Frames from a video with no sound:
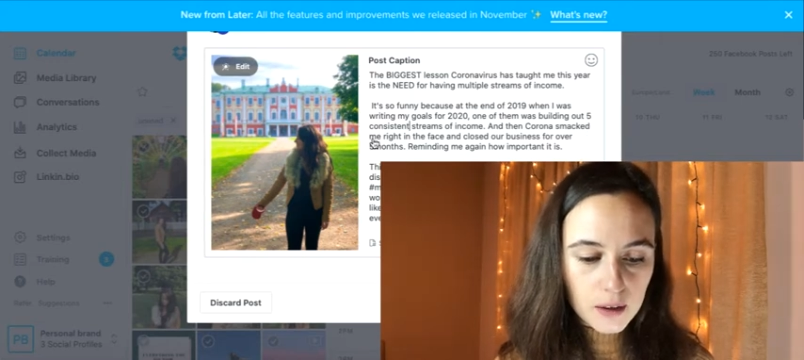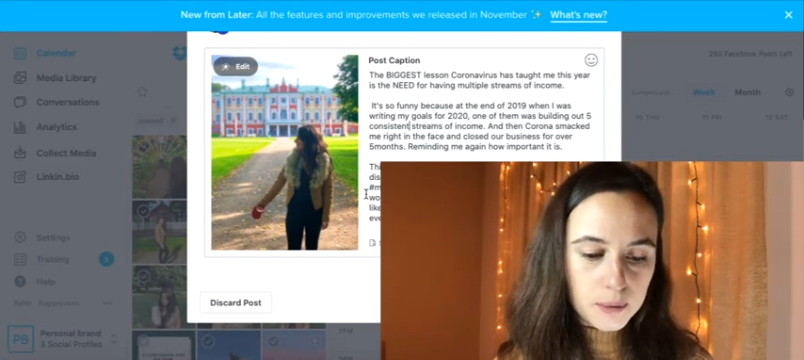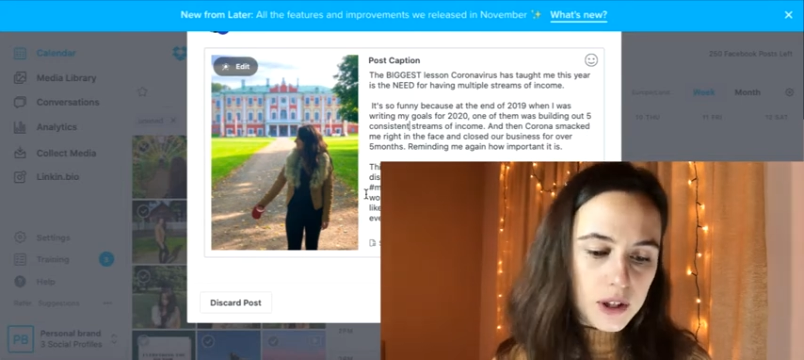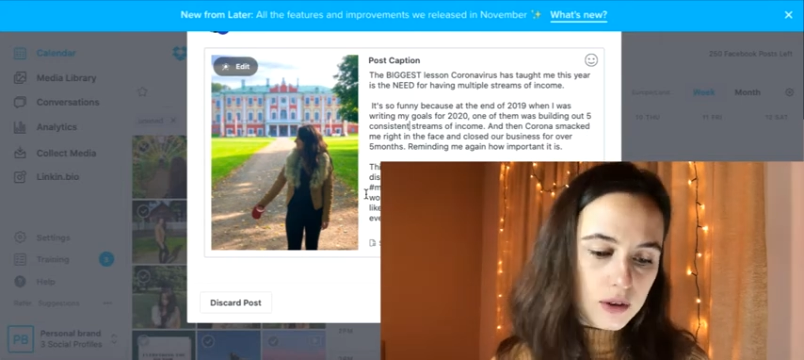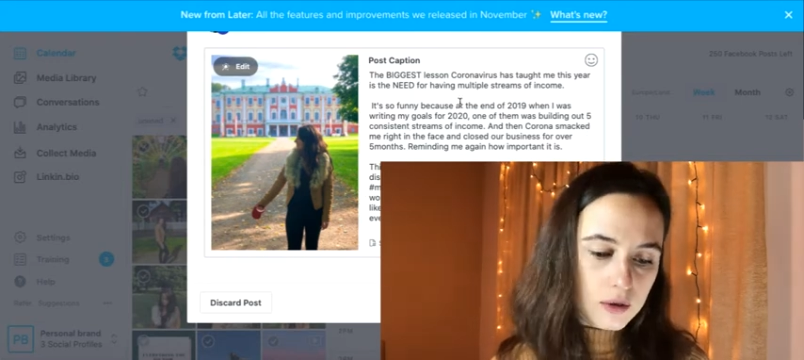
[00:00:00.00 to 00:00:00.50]
I
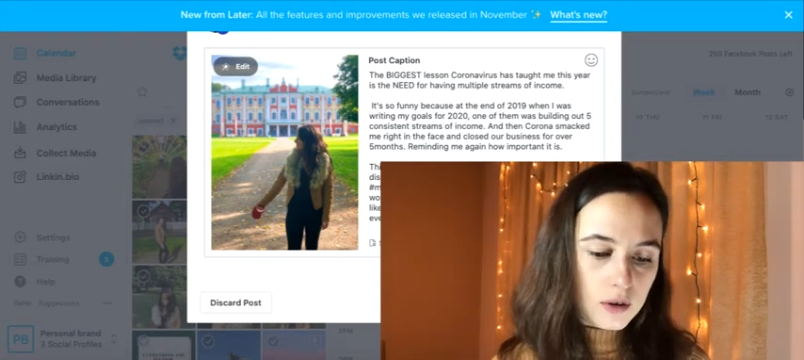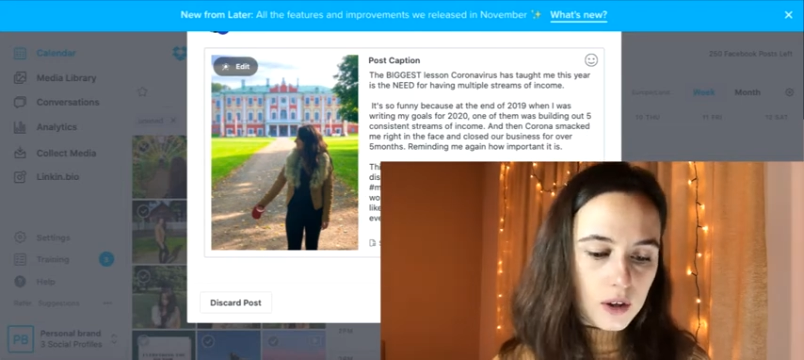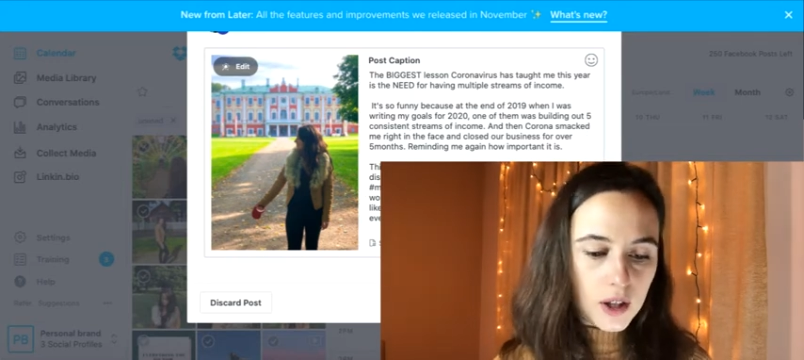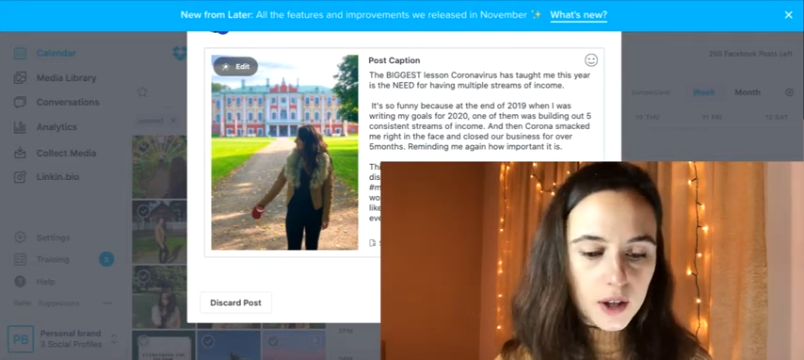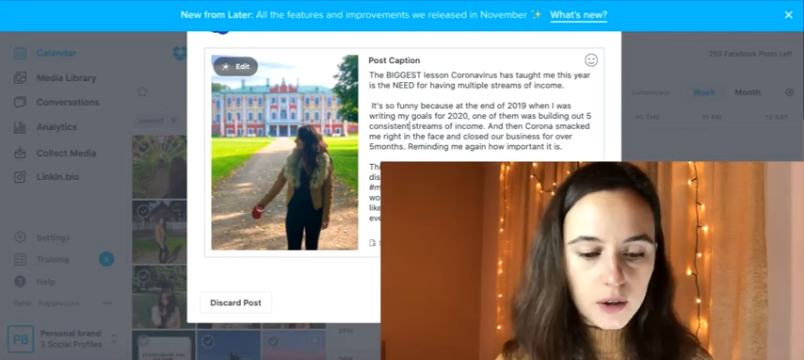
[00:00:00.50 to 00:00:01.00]
mean, you
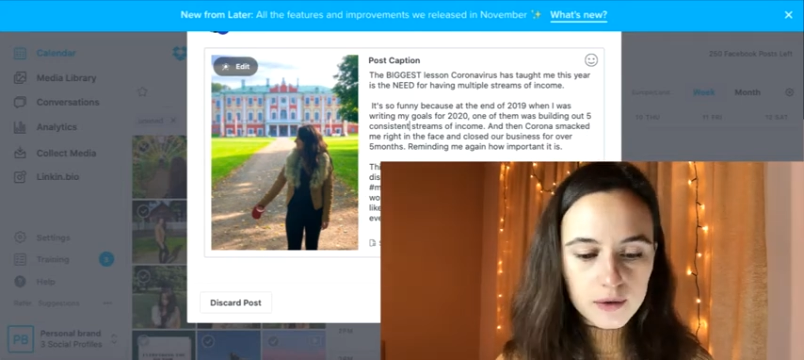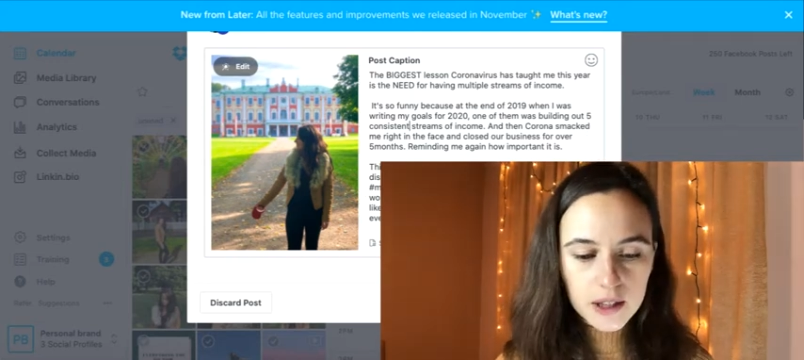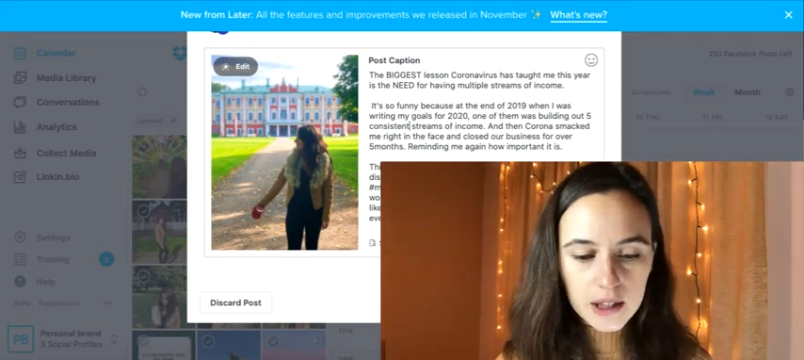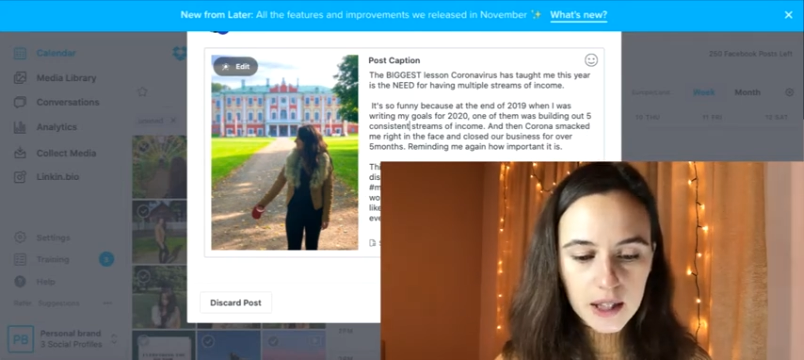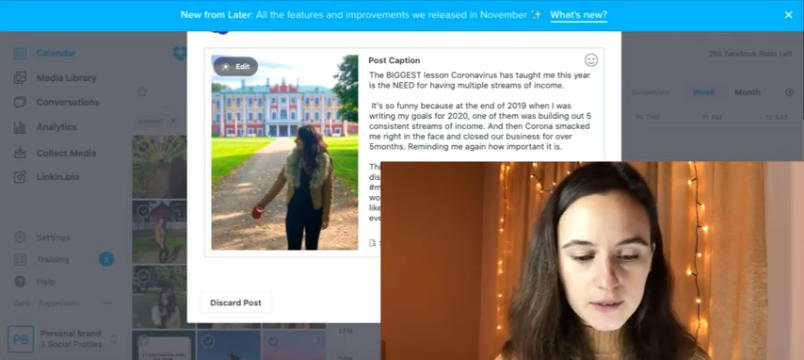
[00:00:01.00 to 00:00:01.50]
kind of
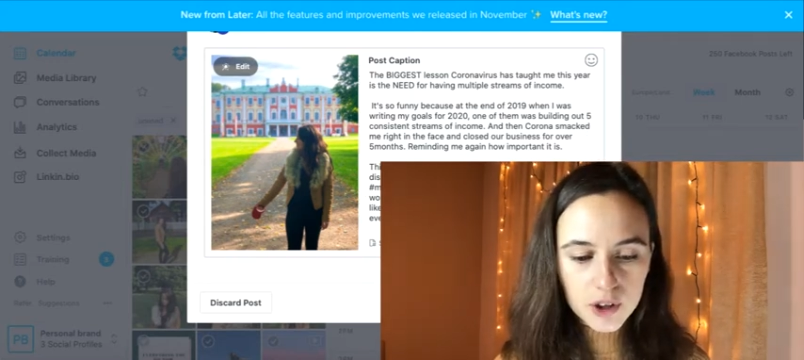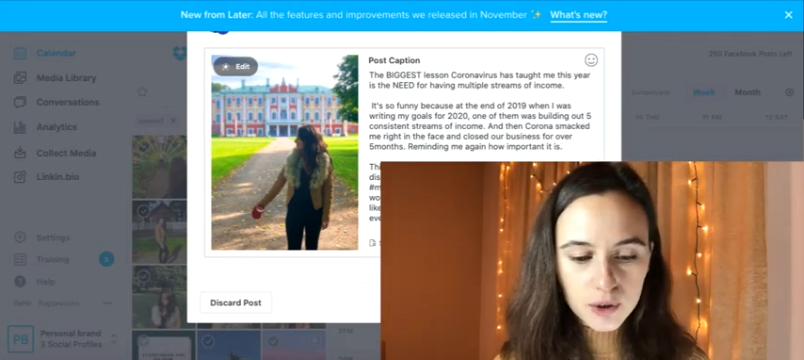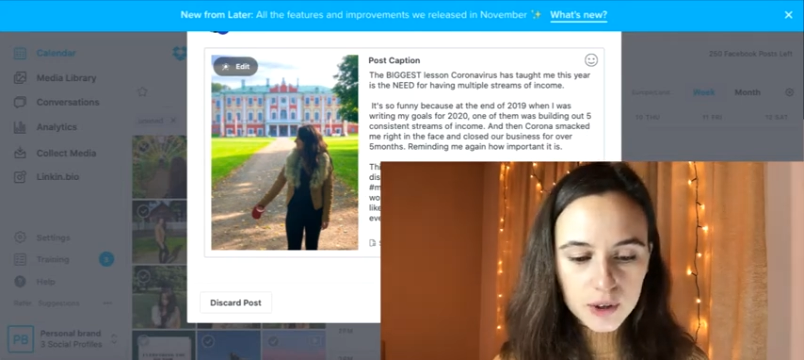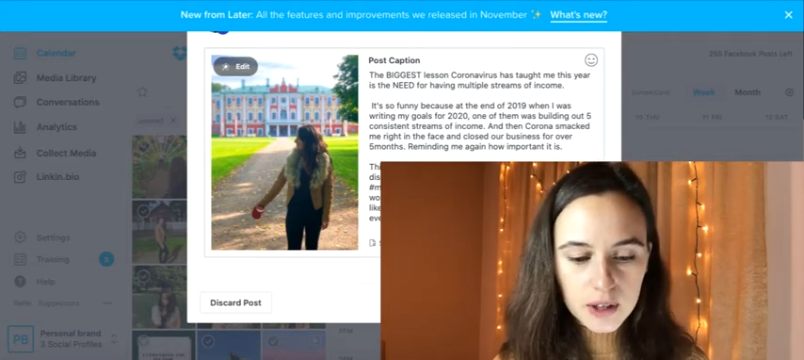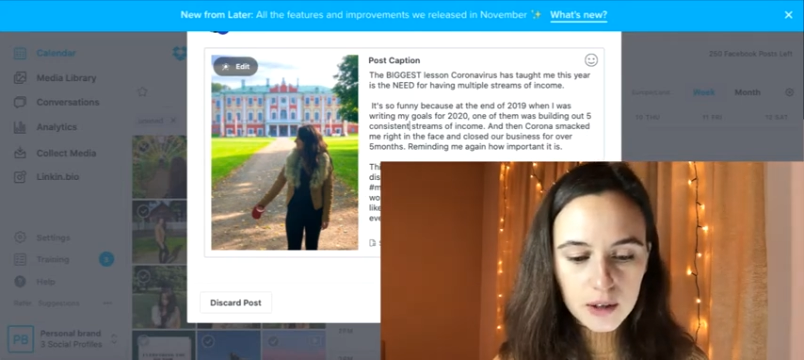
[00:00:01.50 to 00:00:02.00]
already have
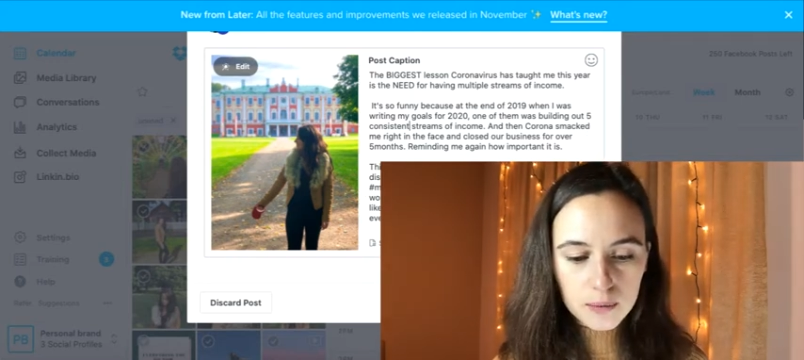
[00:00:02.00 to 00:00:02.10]
chosen it,